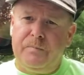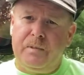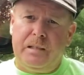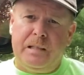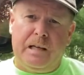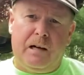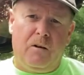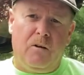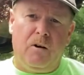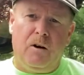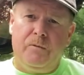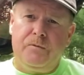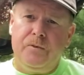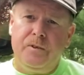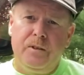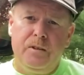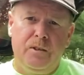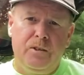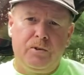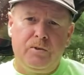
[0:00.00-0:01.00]
I'll offer
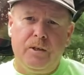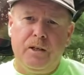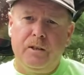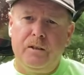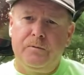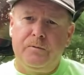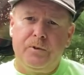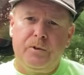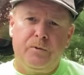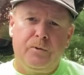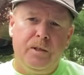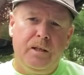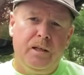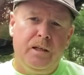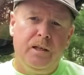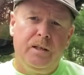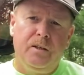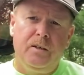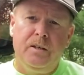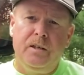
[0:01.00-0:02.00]
you the trailer for
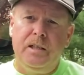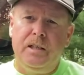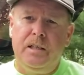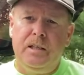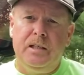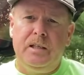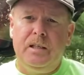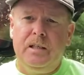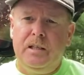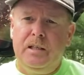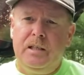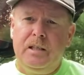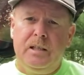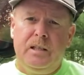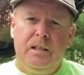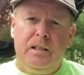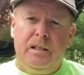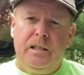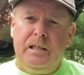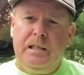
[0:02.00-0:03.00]
$300,
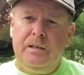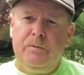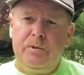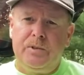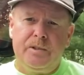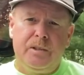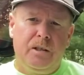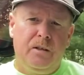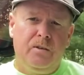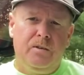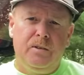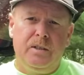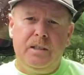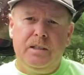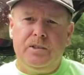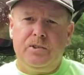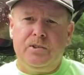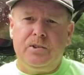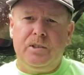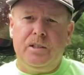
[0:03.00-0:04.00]
and he was selling
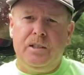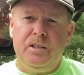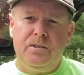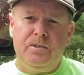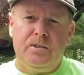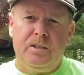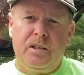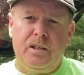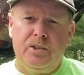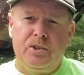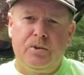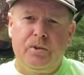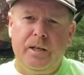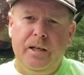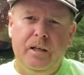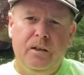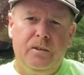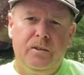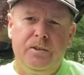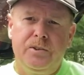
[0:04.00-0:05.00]
his
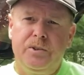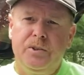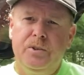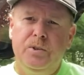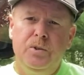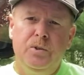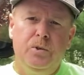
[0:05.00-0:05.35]
trailer too.